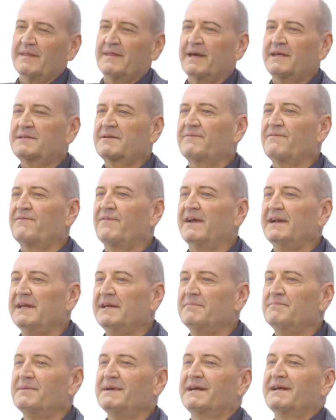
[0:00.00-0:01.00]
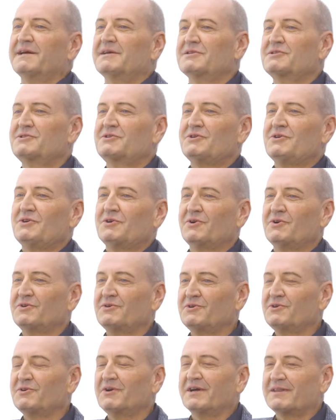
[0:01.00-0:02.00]
That's funny because
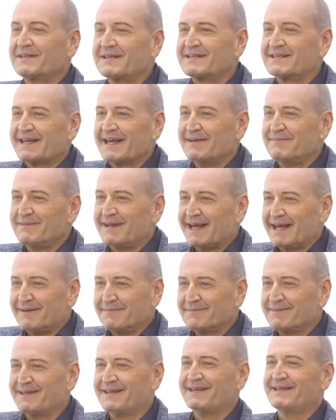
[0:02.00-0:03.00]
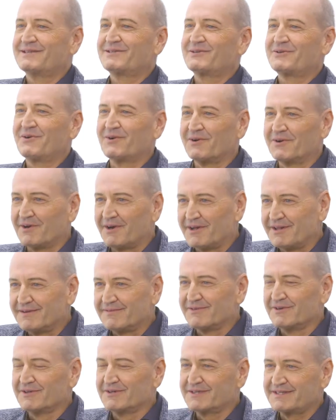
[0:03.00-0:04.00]
you got the same name. He's yeah. Gord
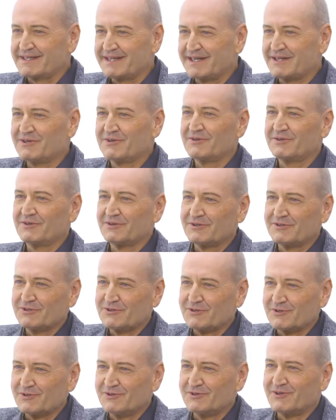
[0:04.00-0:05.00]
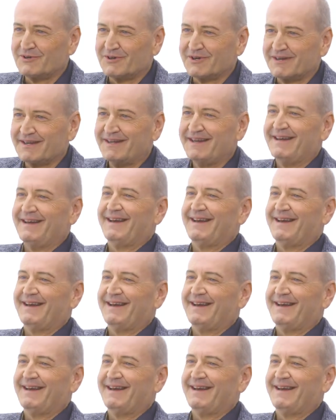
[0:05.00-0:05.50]
Oliver Sr., you're junior.